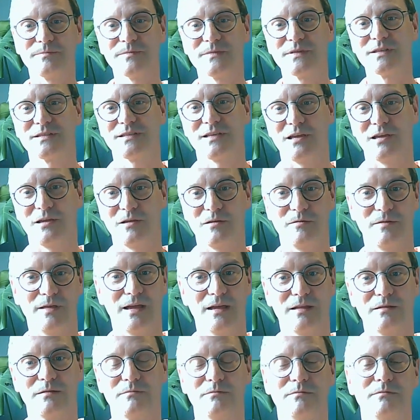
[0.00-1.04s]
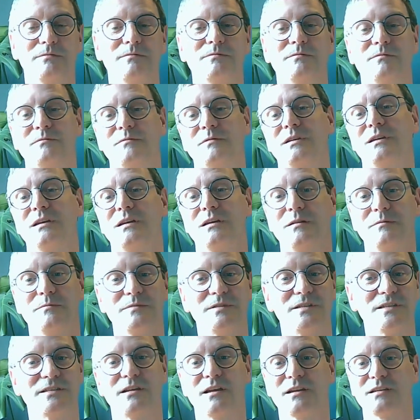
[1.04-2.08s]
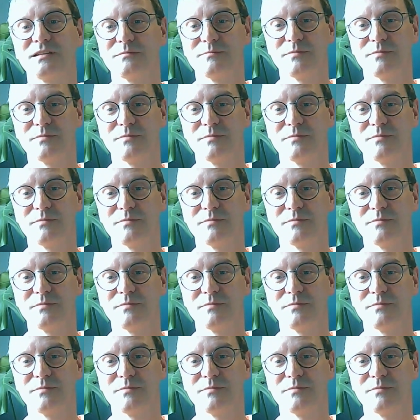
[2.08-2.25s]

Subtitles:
So then designed